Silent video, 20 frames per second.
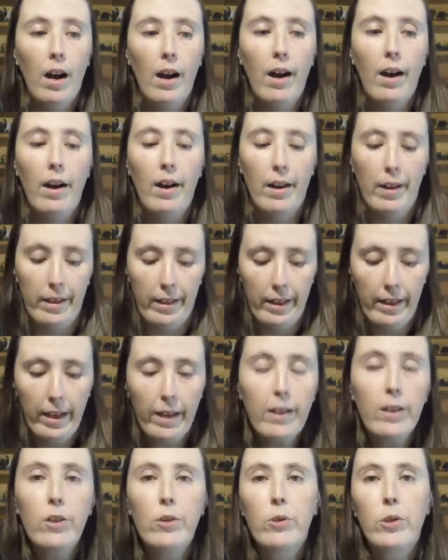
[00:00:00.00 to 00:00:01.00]

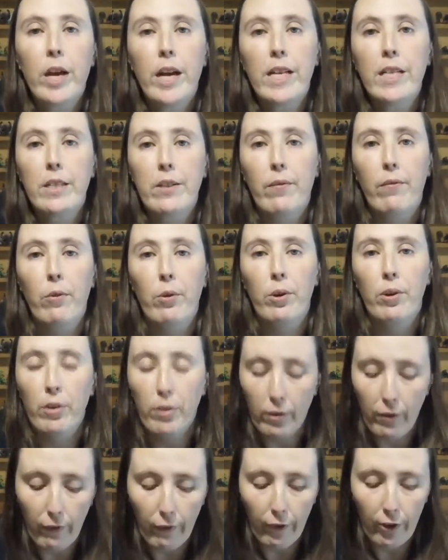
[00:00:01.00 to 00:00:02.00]
Thank you, Days of
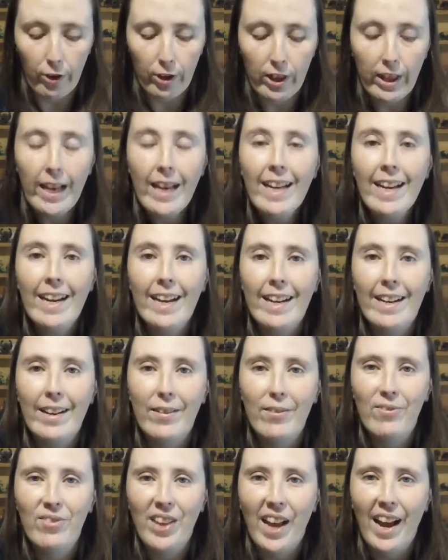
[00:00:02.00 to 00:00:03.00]
Wonder, for thinking
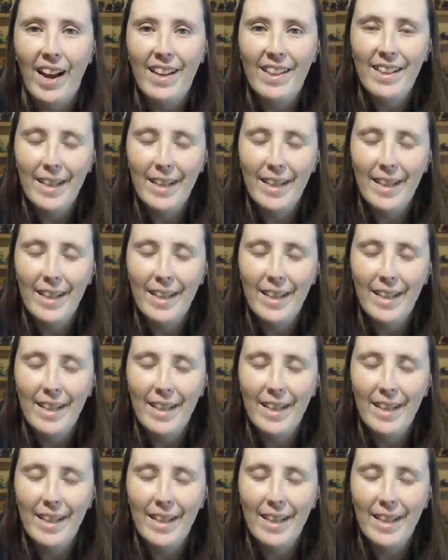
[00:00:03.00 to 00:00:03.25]
of that.